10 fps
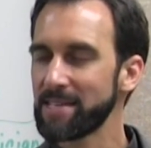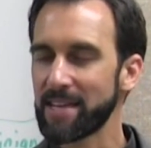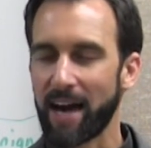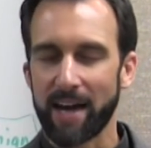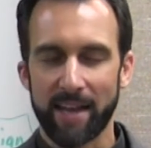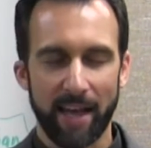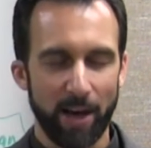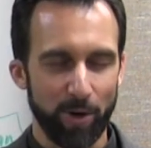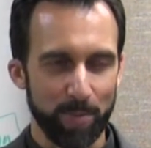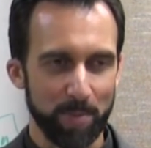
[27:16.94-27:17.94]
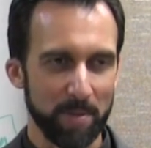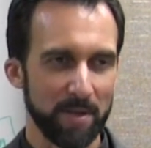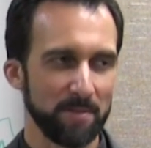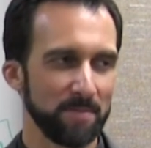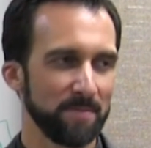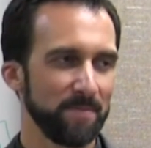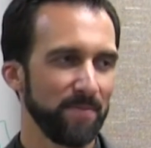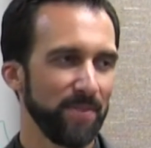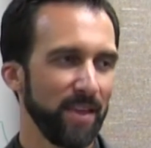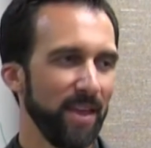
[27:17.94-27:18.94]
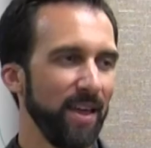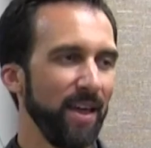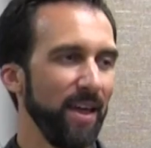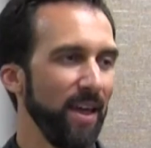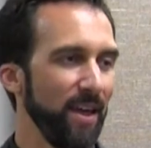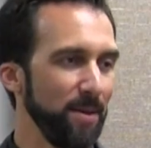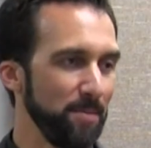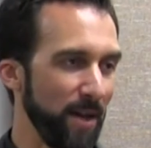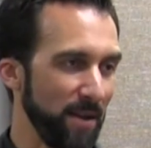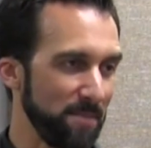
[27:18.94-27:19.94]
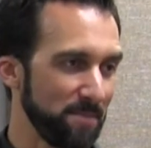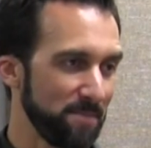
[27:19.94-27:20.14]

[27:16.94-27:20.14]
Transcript: God help me. Amen.